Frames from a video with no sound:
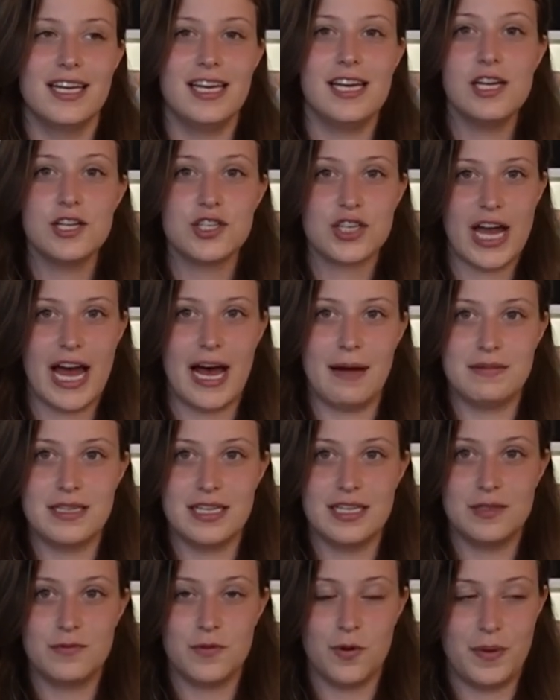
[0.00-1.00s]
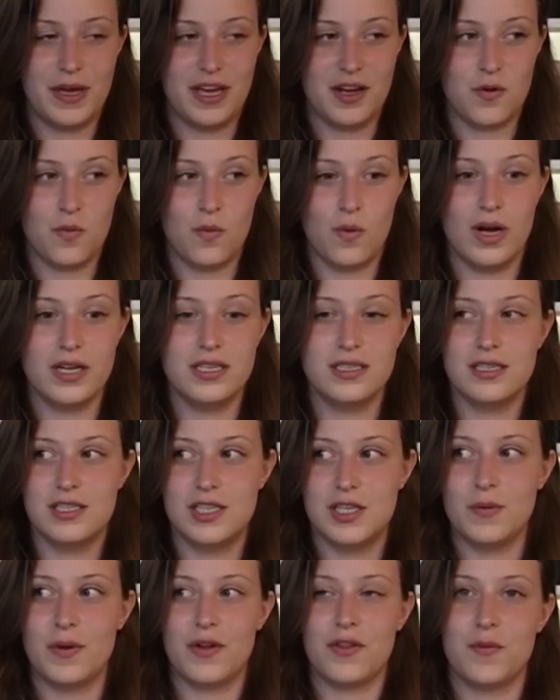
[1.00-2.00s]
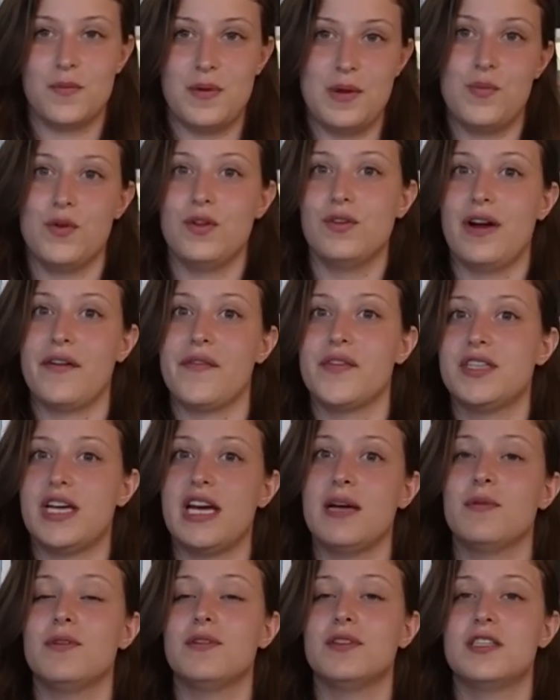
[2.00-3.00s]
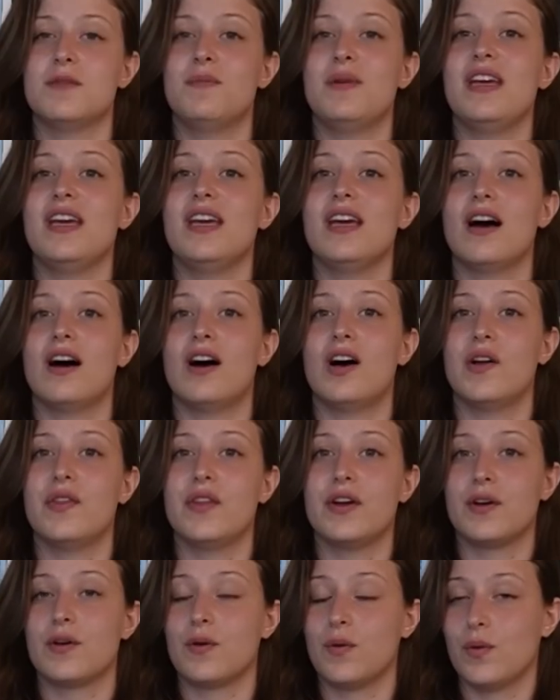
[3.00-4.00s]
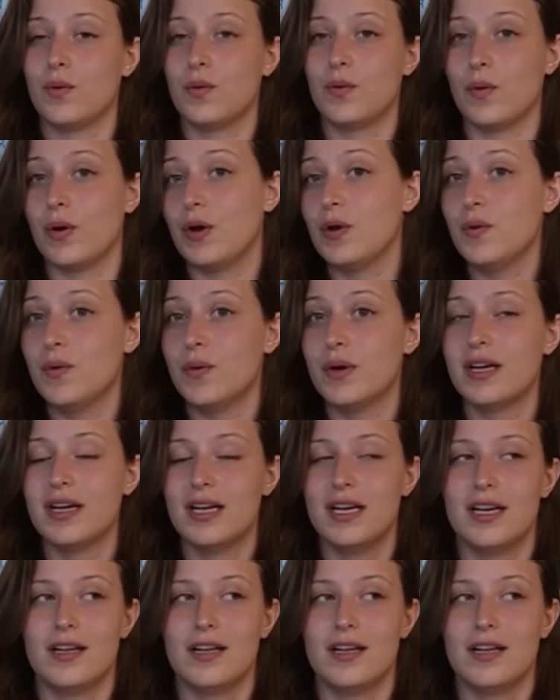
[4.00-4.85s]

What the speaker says: Each captain will pick 1 to 2 other people around the table to be on their crew.